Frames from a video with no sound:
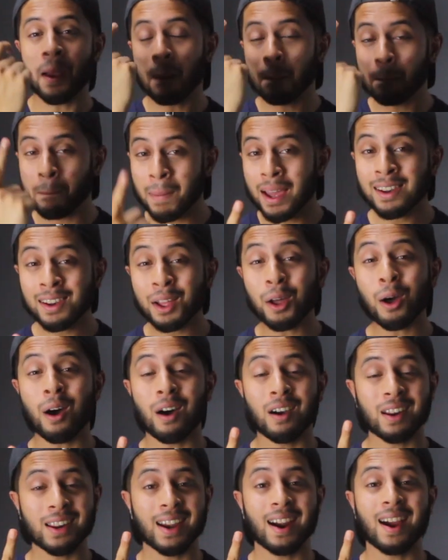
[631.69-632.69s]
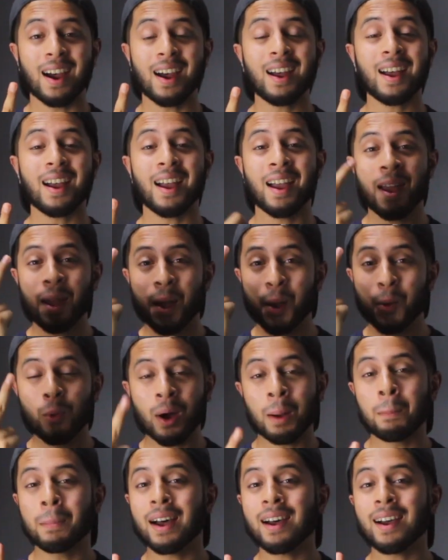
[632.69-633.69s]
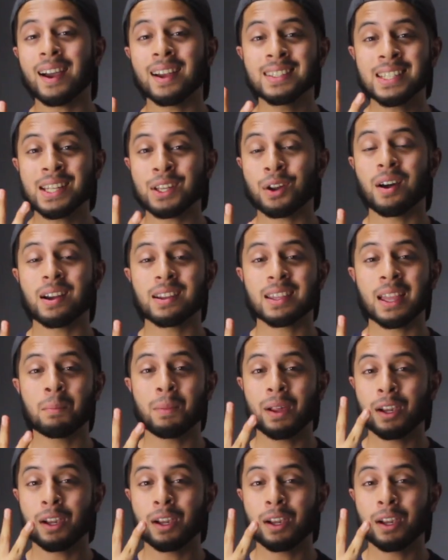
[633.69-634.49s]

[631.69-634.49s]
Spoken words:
Mal-Qari'ah, wa ma adraka